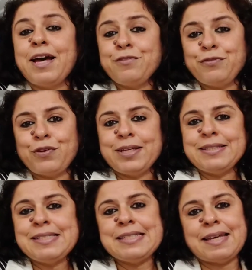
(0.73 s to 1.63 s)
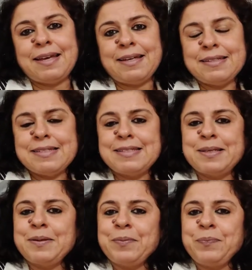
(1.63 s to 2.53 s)
Hi, friends,
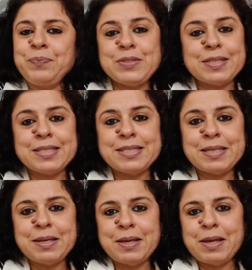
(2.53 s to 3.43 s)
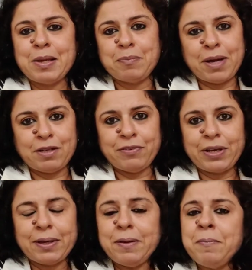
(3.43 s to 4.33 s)
and this is
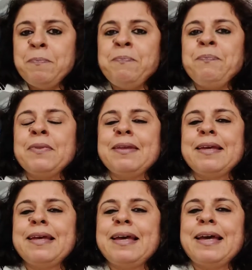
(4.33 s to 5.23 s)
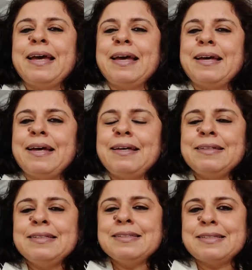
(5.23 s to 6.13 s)
Malvika.
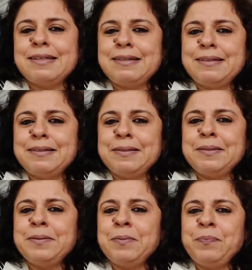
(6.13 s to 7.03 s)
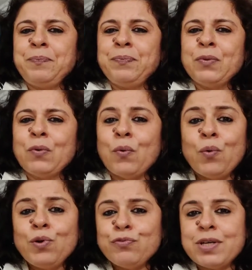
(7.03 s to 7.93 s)
And
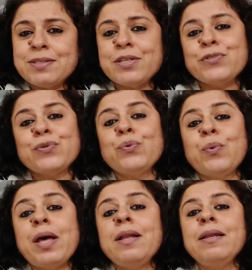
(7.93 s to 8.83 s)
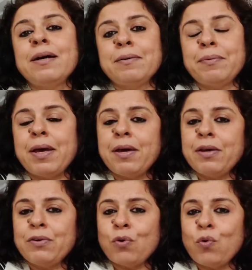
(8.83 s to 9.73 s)
all of us are so well
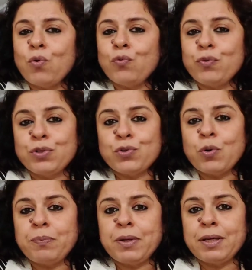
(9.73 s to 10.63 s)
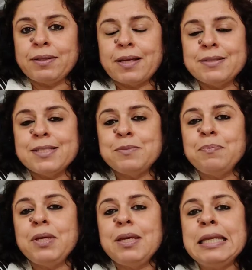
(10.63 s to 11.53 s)
aware of a topic that has
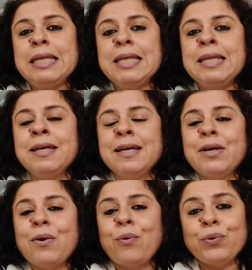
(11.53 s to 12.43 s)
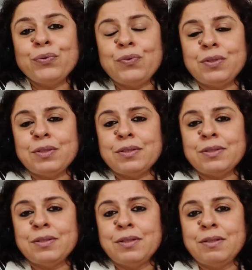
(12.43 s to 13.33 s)
been on the